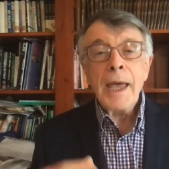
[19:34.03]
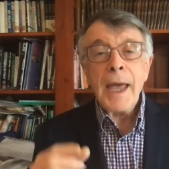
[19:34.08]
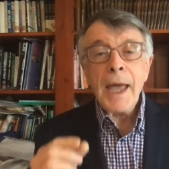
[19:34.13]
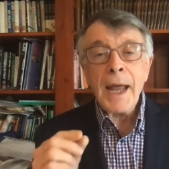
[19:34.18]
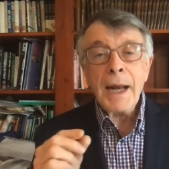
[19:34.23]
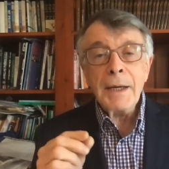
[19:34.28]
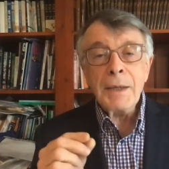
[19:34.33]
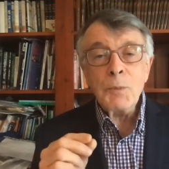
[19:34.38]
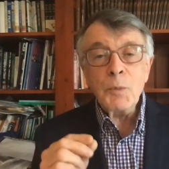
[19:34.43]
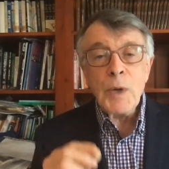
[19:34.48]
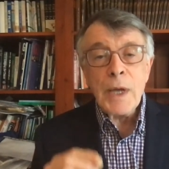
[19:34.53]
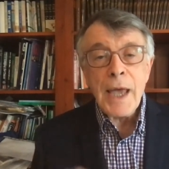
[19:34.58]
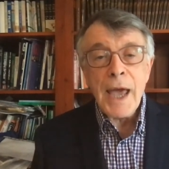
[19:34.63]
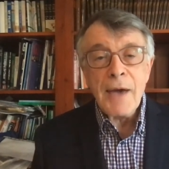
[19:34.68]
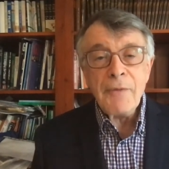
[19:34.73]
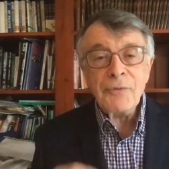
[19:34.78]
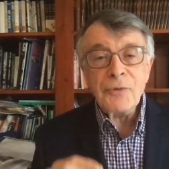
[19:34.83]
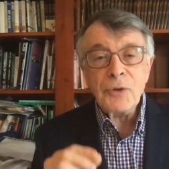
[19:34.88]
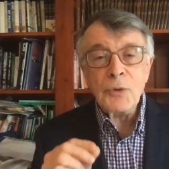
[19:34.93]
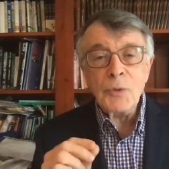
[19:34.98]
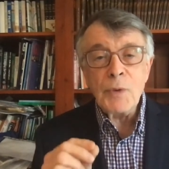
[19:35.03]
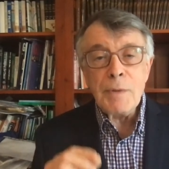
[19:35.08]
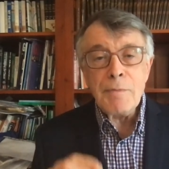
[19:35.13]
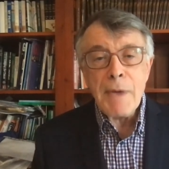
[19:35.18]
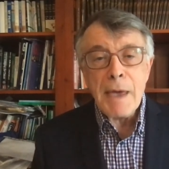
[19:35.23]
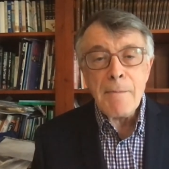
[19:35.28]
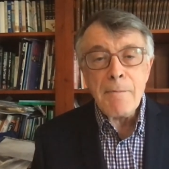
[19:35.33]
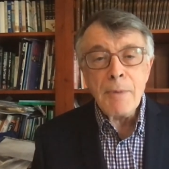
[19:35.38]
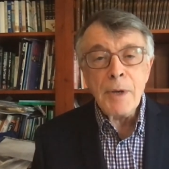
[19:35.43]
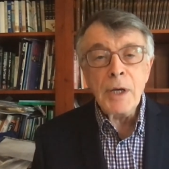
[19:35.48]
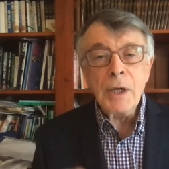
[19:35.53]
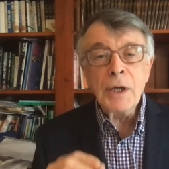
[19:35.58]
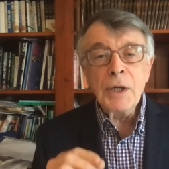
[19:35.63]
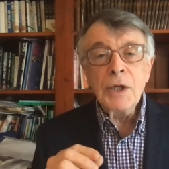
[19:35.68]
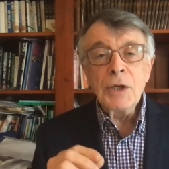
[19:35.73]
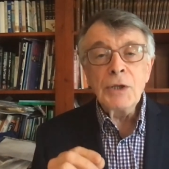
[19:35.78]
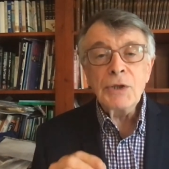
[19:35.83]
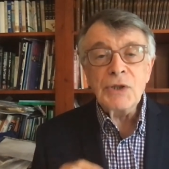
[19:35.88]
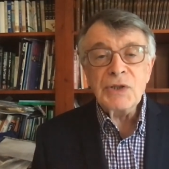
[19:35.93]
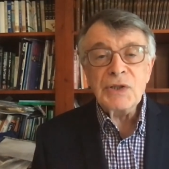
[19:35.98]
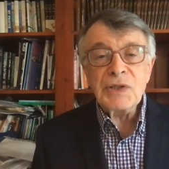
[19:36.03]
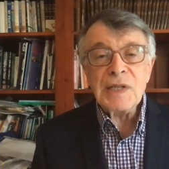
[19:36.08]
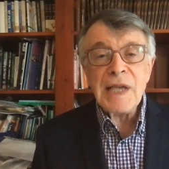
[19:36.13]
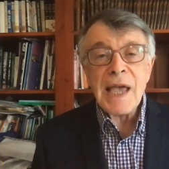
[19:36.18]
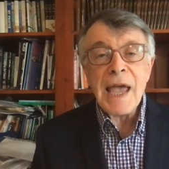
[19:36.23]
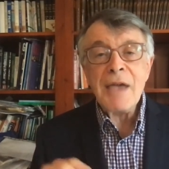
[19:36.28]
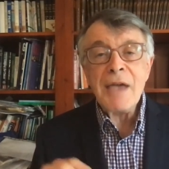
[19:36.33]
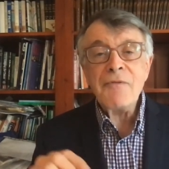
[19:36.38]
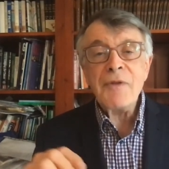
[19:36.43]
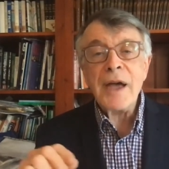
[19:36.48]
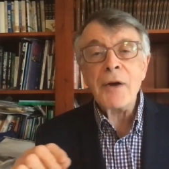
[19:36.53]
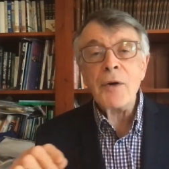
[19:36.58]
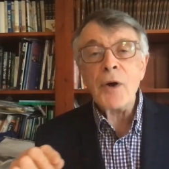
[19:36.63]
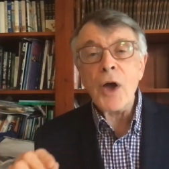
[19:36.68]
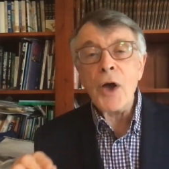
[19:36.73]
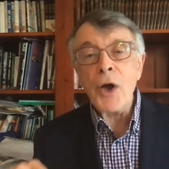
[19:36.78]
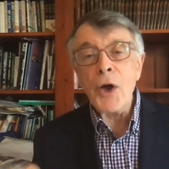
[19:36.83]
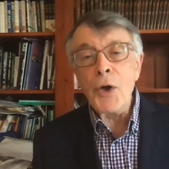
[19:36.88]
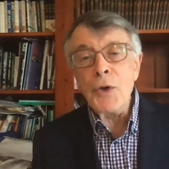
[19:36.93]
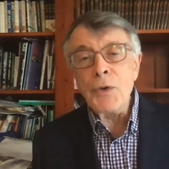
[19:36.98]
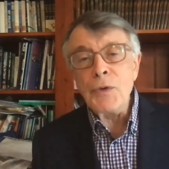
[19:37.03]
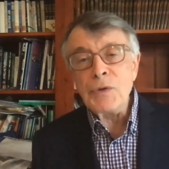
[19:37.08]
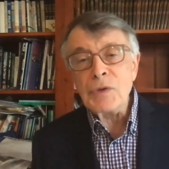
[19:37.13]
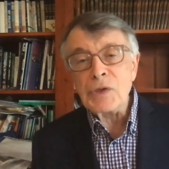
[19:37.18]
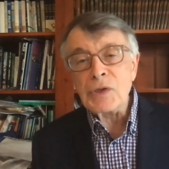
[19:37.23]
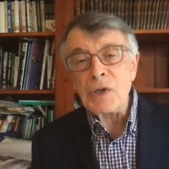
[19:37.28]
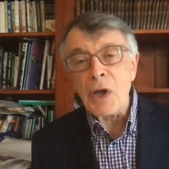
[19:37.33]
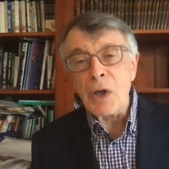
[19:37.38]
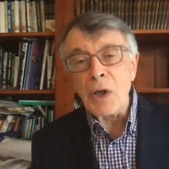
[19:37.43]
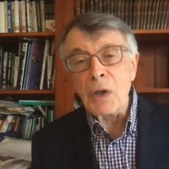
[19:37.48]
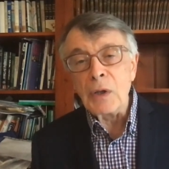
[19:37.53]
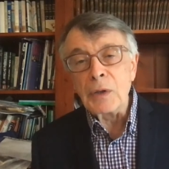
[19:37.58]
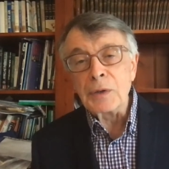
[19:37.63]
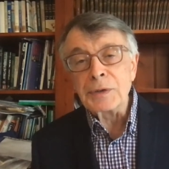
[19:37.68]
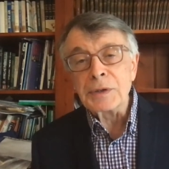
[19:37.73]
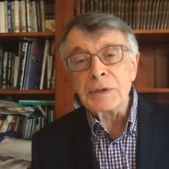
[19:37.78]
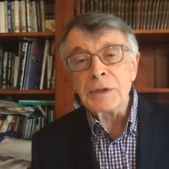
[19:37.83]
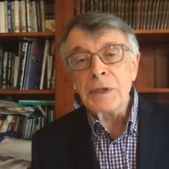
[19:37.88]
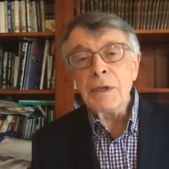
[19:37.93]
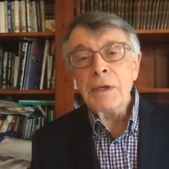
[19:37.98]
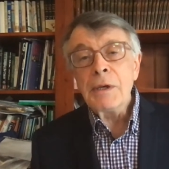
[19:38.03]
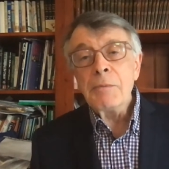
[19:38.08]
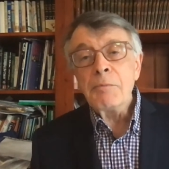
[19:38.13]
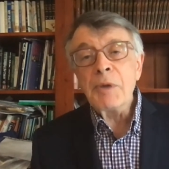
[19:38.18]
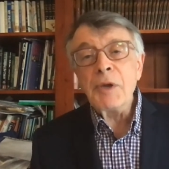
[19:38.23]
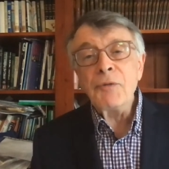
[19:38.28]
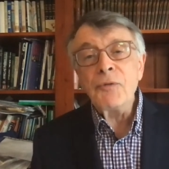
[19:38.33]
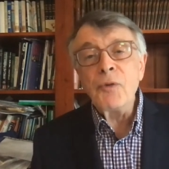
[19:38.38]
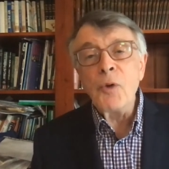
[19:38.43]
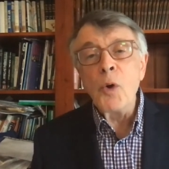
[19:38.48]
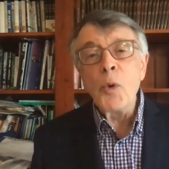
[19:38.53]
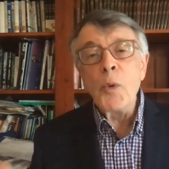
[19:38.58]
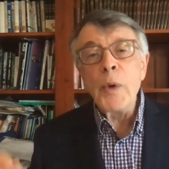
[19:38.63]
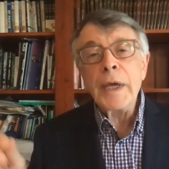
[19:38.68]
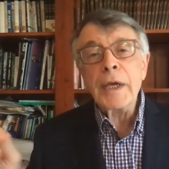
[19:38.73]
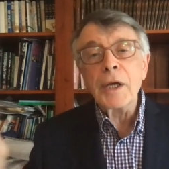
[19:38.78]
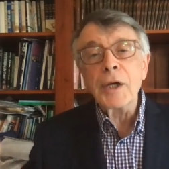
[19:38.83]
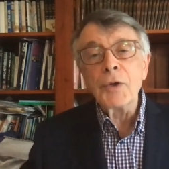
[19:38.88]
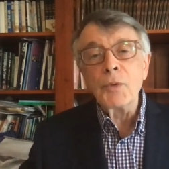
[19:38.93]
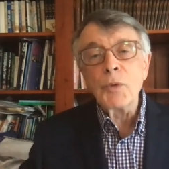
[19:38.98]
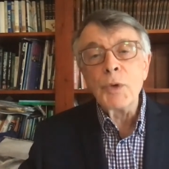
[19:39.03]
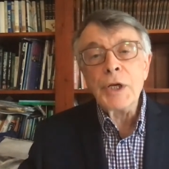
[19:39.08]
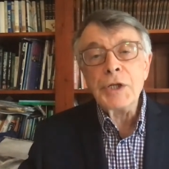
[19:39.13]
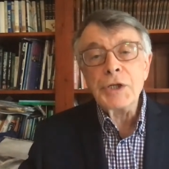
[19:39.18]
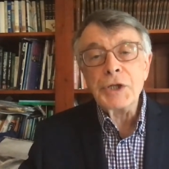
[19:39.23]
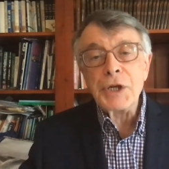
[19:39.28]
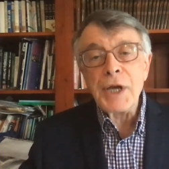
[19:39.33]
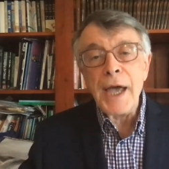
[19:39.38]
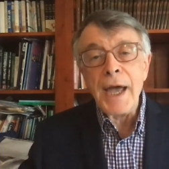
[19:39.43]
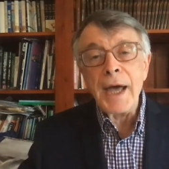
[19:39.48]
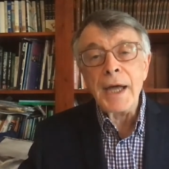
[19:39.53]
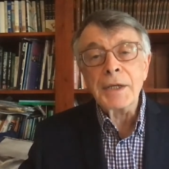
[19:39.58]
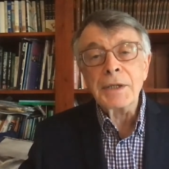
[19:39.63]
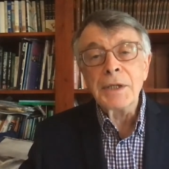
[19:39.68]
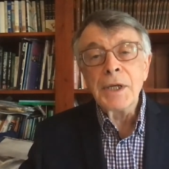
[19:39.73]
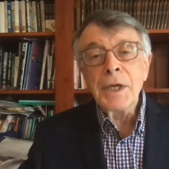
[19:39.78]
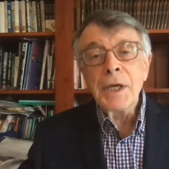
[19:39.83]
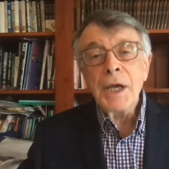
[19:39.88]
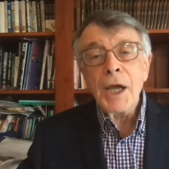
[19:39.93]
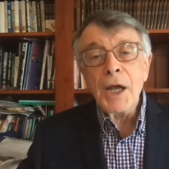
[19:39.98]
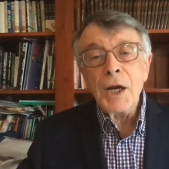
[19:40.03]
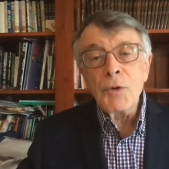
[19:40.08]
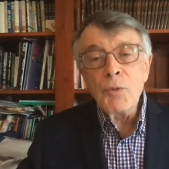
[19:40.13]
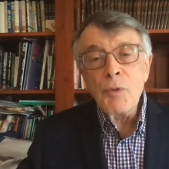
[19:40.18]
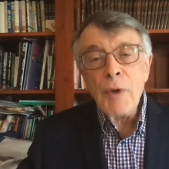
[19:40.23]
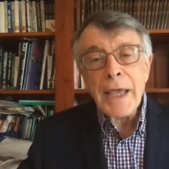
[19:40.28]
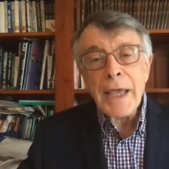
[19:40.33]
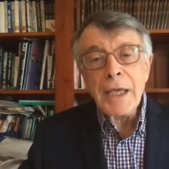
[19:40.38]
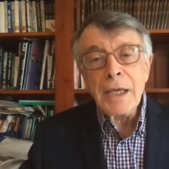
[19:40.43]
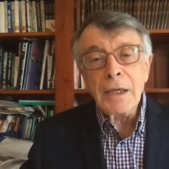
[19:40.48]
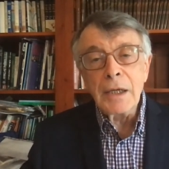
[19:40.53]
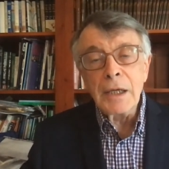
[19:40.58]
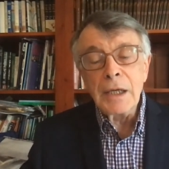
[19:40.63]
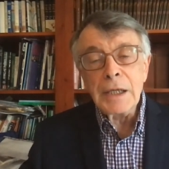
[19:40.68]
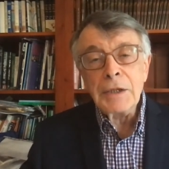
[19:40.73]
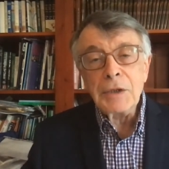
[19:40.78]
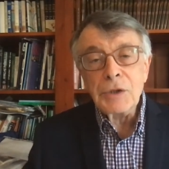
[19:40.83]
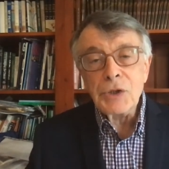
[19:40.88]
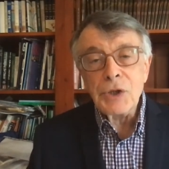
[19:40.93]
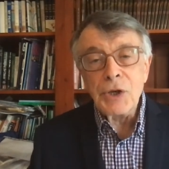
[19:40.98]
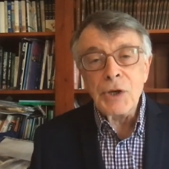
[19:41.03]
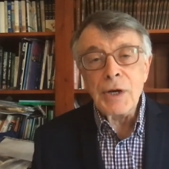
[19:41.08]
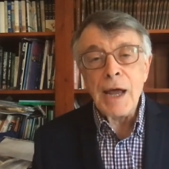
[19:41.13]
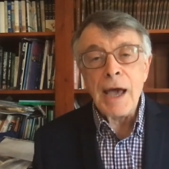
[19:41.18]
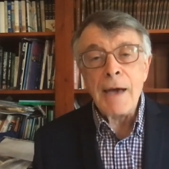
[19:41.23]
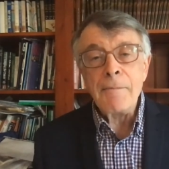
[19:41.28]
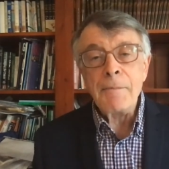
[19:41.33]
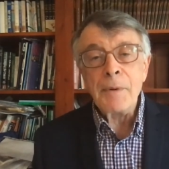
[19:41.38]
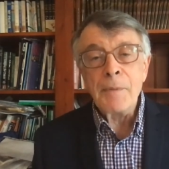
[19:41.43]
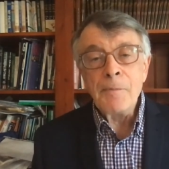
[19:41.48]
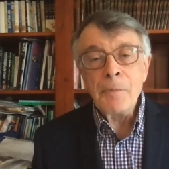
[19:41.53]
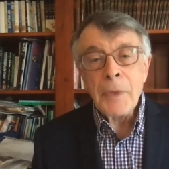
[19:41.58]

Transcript: And we have to remember to save our own souls before we can reach out and regularly turn up